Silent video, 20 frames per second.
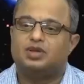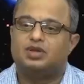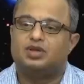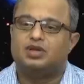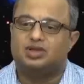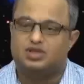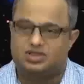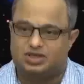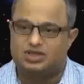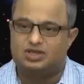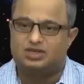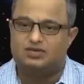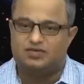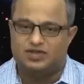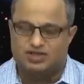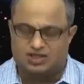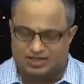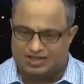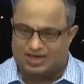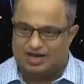result,
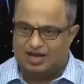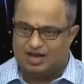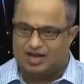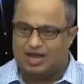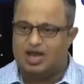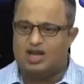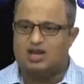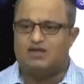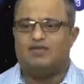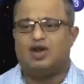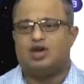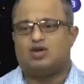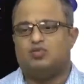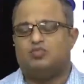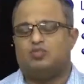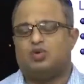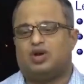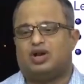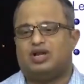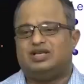which is again a
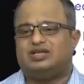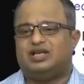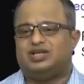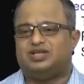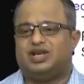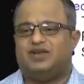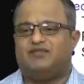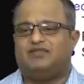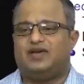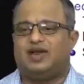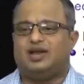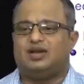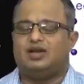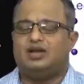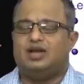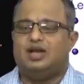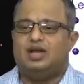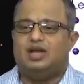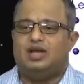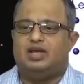vacuum polarization effect,
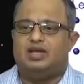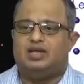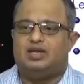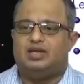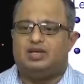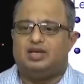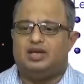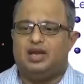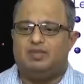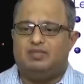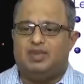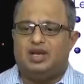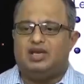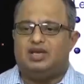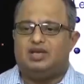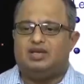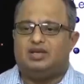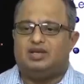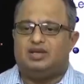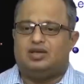
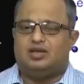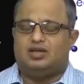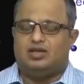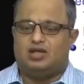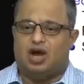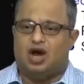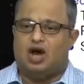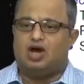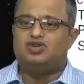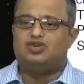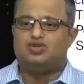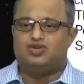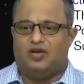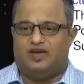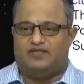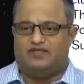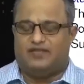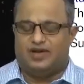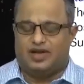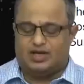namely the Unruh
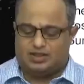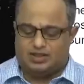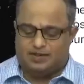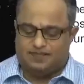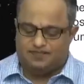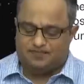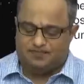effect.